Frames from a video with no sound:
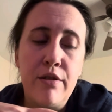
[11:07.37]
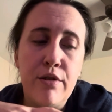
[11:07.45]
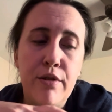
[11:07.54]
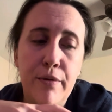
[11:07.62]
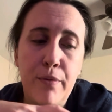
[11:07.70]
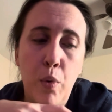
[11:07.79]

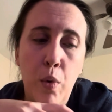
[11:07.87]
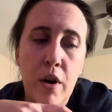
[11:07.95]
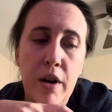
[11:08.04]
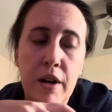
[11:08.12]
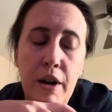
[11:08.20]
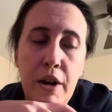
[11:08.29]
to
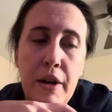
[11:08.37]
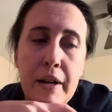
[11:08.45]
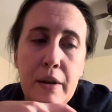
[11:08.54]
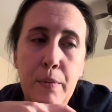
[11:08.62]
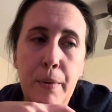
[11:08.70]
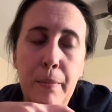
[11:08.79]
4
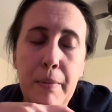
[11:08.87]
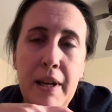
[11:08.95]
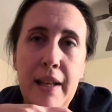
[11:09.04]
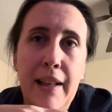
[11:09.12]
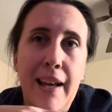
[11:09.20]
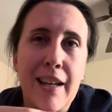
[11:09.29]
will be
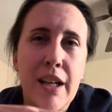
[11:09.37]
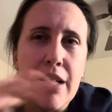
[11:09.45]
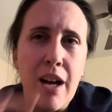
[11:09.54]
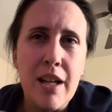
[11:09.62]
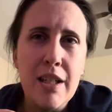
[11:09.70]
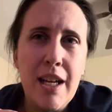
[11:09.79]
like
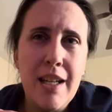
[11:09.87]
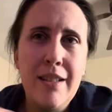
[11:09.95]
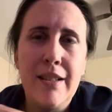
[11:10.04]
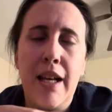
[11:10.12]
content,